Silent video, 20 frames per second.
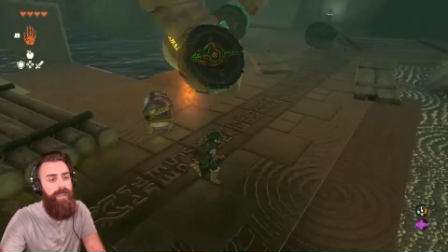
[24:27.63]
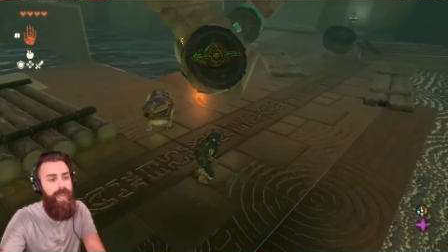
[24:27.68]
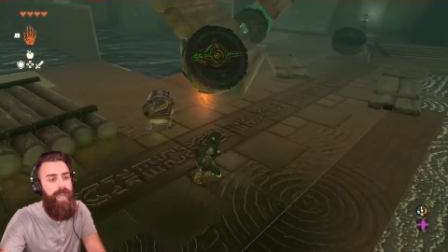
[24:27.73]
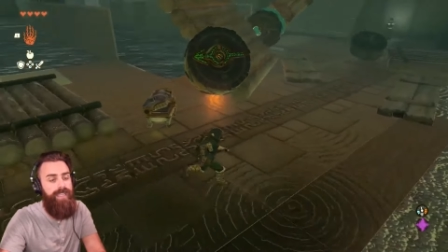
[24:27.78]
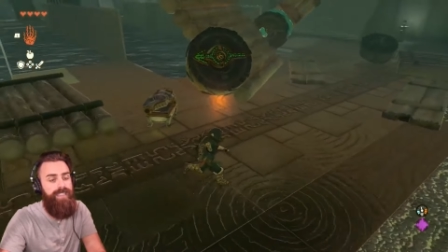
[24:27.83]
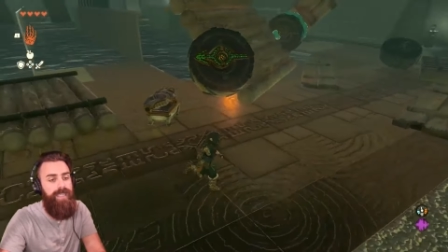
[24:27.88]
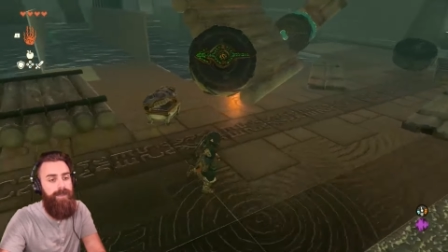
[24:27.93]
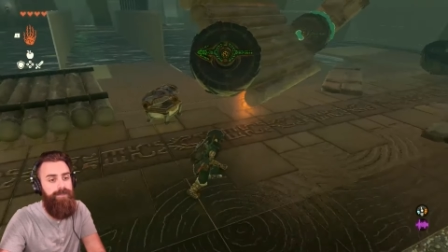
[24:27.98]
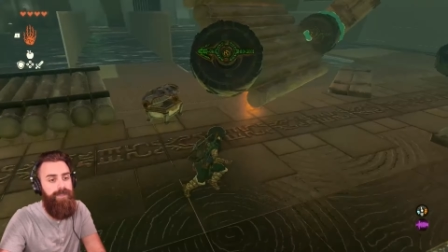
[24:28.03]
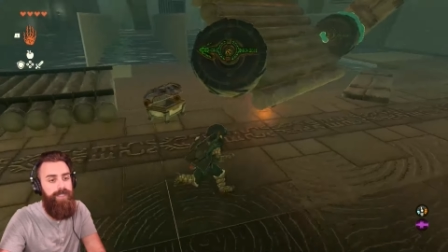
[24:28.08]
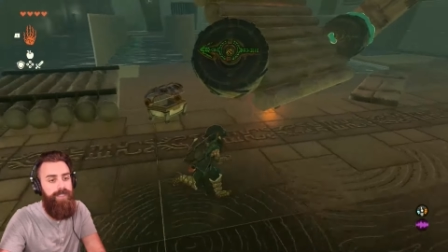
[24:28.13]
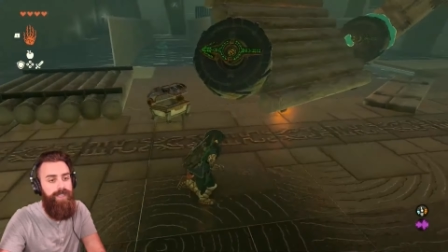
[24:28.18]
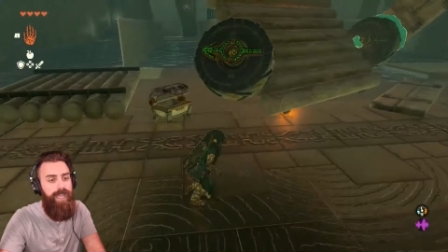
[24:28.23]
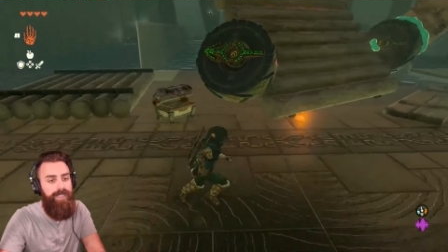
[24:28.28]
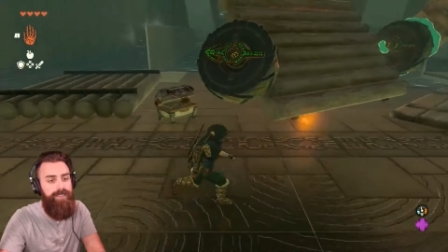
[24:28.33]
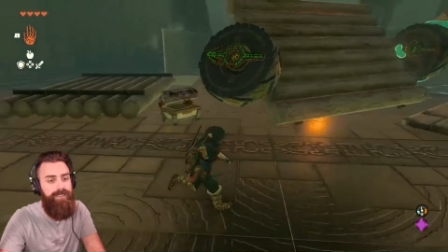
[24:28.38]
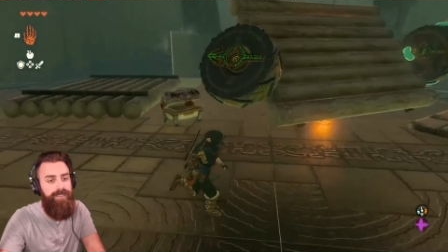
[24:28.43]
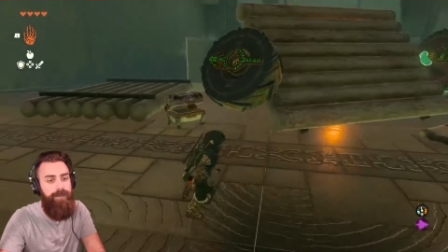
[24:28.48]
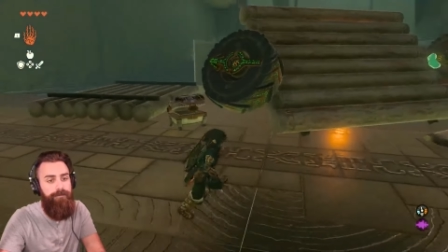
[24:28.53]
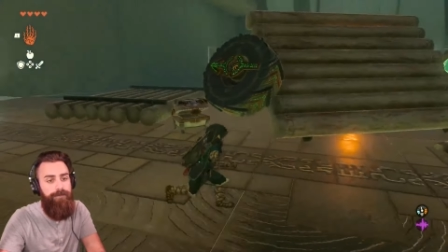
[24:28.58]
Except
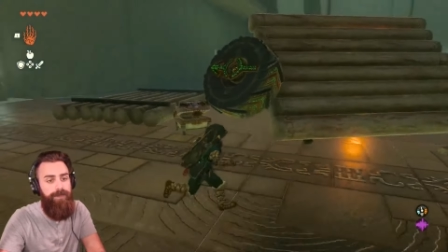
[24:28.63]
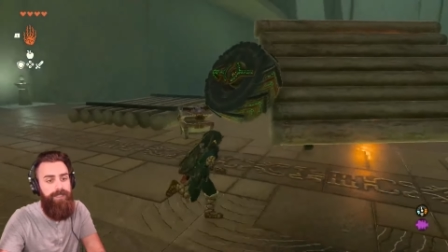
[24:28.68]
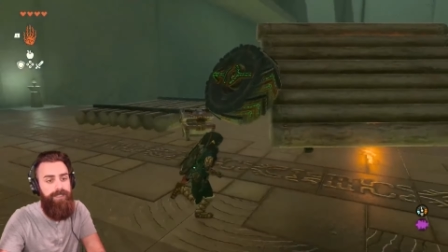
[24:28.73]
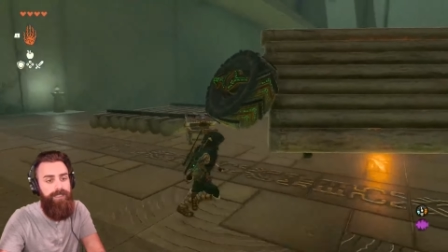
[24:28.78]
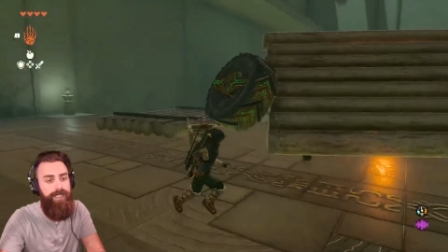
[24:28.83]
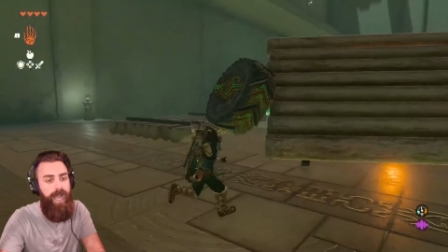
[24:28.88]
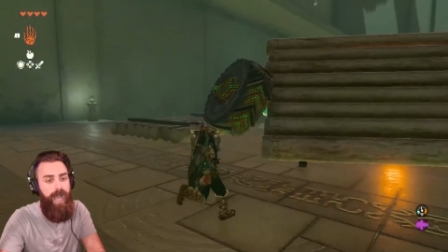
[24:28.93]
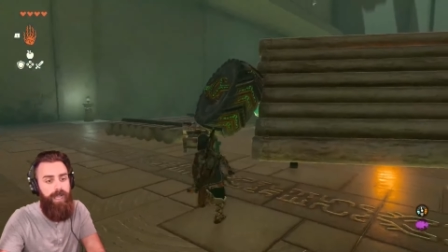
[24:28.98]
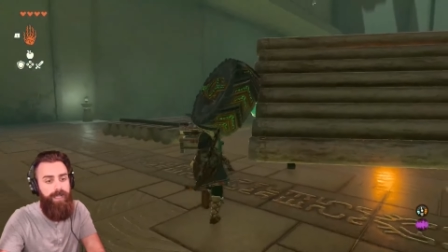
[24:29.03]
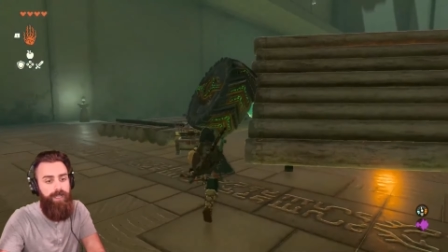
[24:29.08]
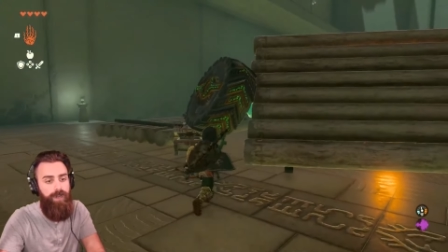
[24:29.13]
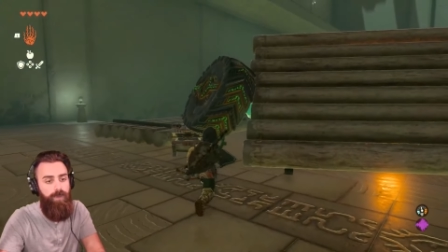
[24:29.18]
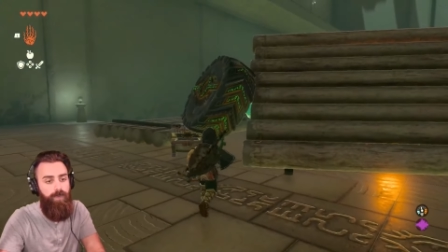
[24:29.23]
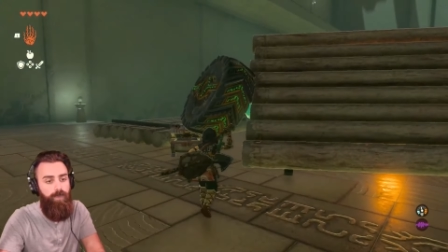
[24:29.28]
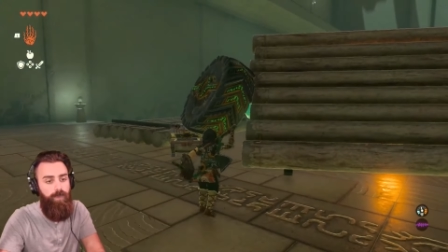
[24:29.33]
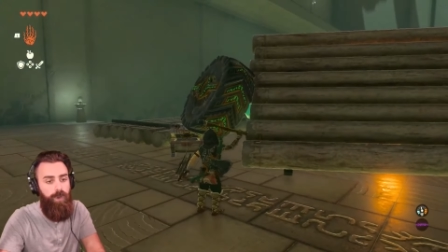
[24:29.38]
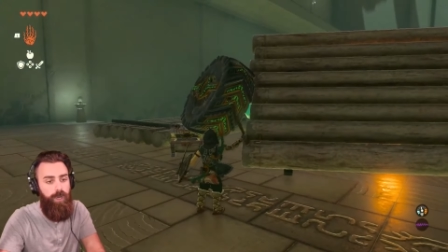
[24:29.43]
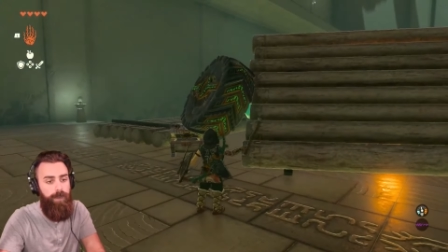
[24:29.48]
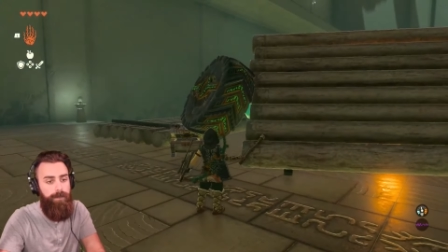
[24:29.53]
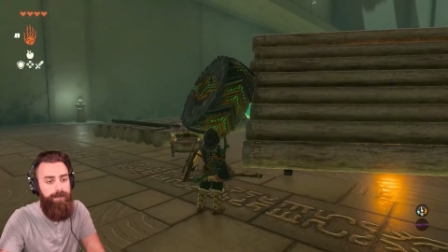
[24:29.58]
that's definitely not gonna
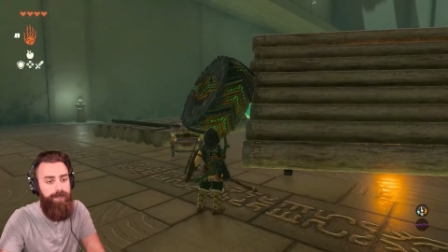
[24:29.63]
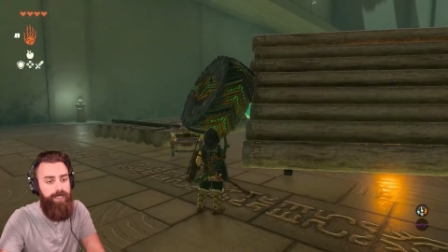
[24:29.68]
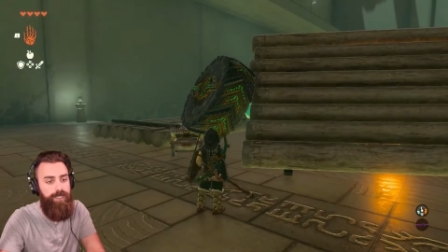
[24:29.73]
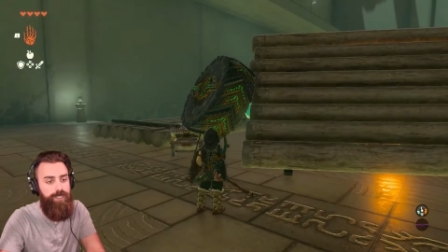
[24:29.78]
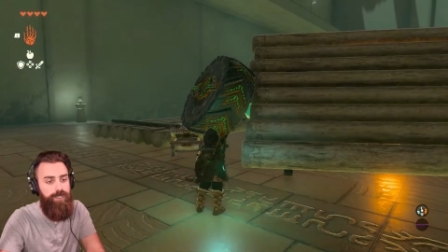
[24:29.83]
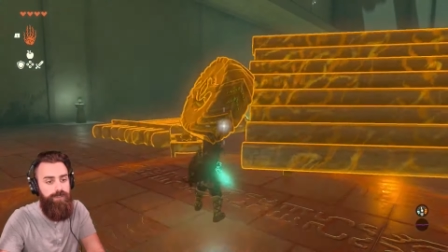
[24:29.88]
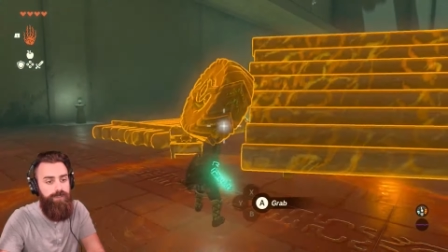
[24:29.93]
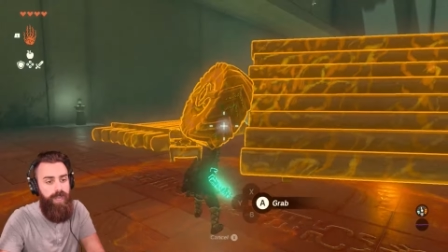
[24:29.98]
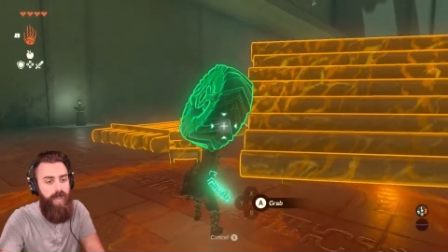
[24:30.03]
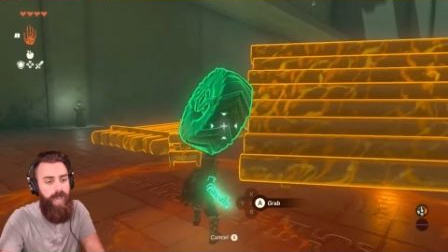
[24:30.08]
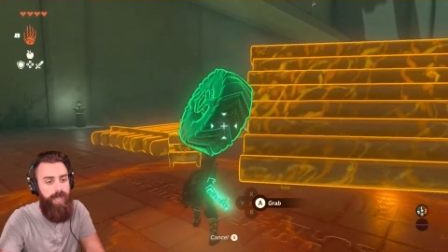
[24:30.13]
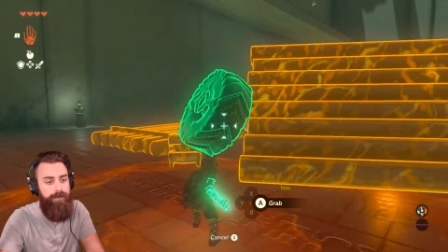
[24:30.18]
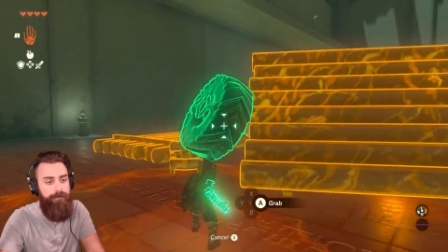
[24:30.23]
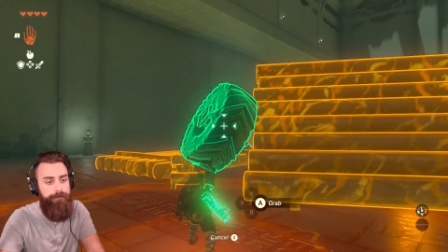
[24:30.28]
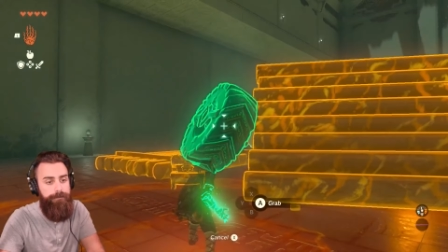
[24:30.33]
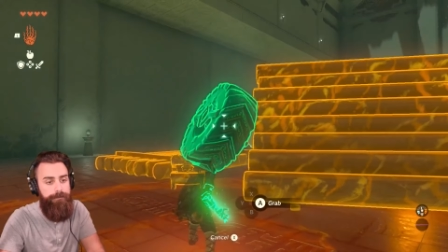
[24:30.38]
work because you're not